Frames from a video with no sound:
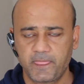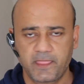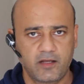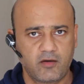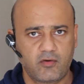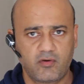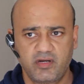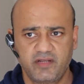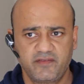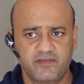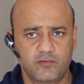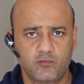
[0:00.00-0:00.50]

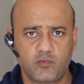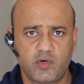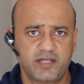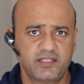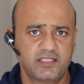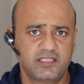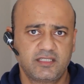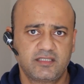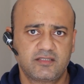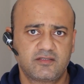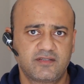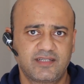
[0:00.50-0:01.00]
or even
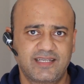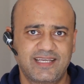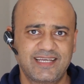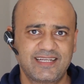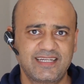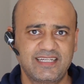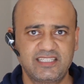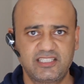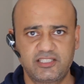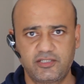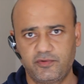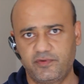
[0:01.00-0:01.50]
wanting to get
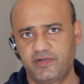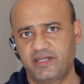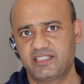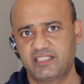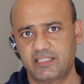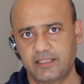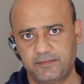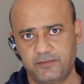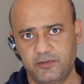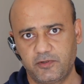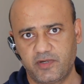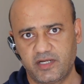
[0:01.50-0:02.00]
into
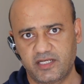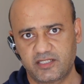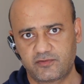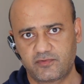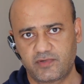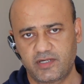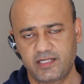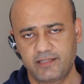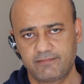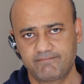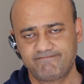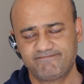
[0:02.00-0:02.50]
AWS,
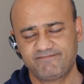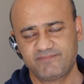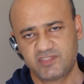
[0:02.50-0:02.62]
right?